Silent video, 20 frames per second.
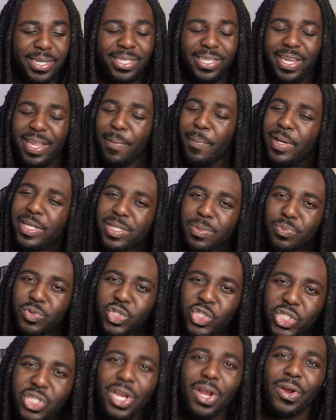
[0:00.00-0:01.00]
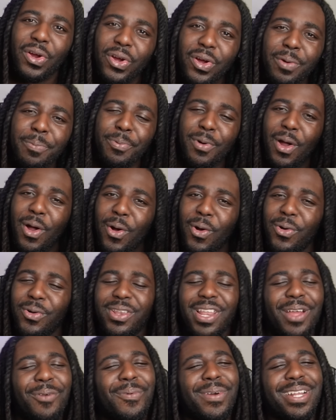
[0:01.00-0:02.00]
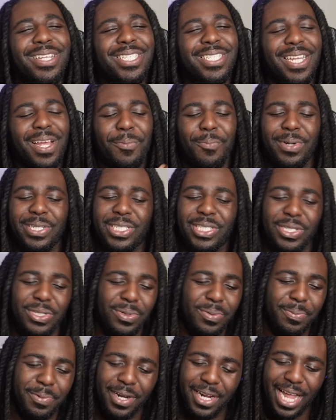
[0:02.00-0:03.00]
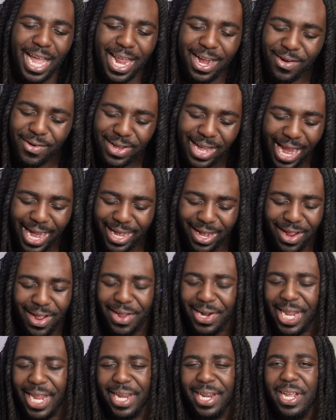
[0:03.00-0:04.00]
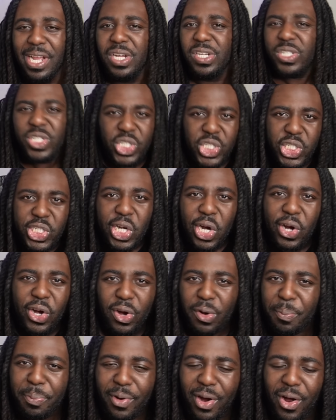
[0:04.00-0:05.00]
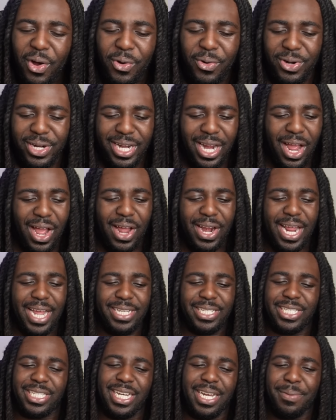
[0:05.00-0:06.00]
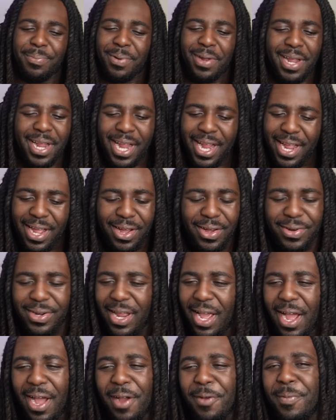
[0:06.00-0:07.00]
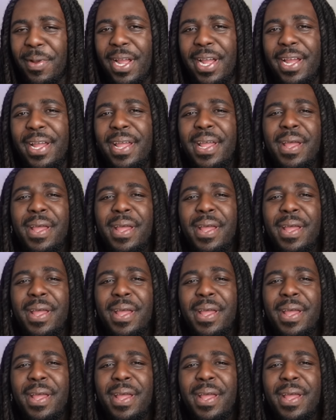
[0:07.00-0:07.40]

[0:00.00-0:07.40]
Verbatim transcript: Give me some sugar, bro. Like, what is up with you, bro? I don't like all that sugar bro and all that shit, bro. Hell no, nah, man.